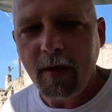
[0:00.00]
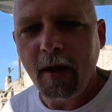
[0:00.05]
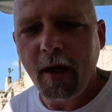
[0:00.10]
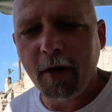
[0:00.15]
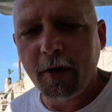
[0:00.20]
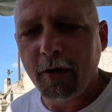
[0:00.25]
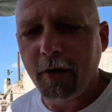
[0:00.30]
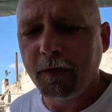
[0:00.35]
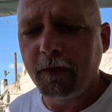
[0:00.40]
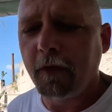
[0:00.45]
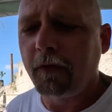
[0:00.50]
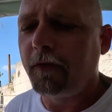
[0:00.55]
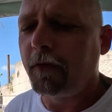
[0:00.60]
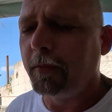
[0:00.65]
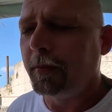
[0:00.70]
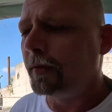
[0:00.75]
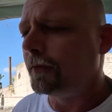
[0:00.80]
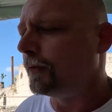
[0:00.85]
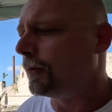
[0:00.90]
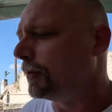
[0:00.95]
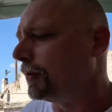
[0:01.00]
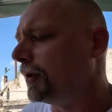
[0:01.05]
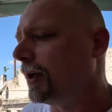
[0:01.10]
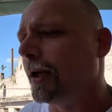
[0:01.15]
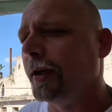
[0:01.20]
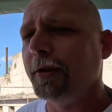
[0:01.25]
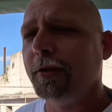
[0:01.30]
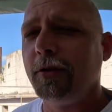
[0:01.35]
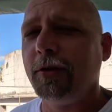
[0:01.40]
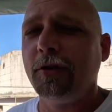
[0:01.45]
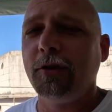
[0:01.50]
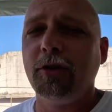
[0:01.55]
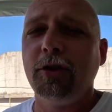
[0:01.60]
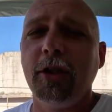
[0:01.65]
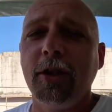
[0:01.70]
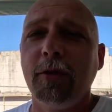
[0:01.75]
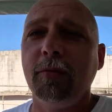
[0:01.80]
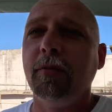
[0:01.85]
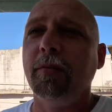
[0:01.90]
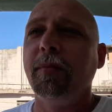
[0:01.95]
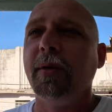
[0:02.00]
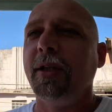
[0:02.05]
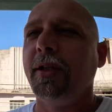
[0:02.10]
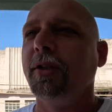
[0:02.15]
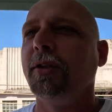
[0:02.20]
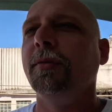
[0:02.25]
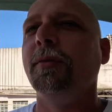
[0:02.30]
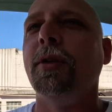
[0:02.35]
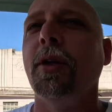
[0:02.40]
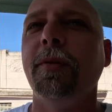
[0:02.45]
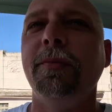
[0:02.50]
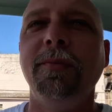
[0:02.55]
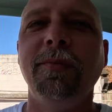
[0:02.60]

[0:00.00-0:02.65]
I don't know if I filmed the food or not. It's just chicken beans, so.